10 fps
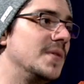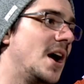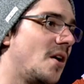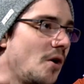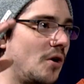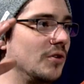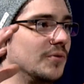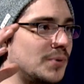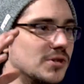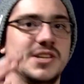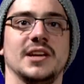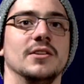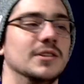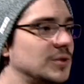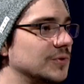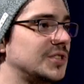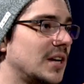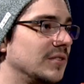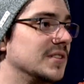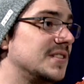there, all the particulates will
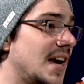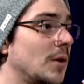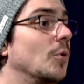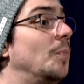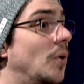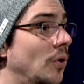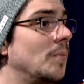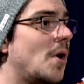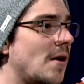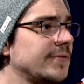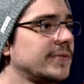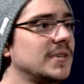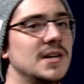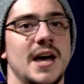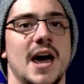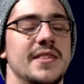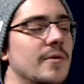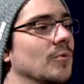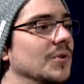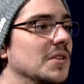settle in the tank. We'll pull them off, and
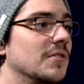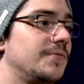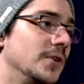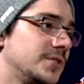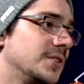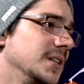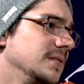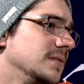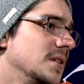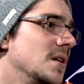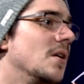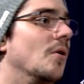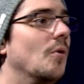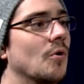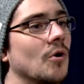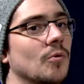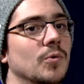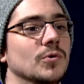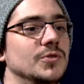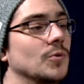then we'll either filter it or
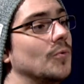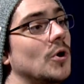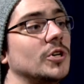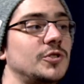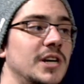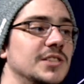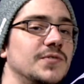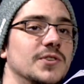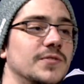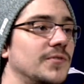we'll do a raw transfer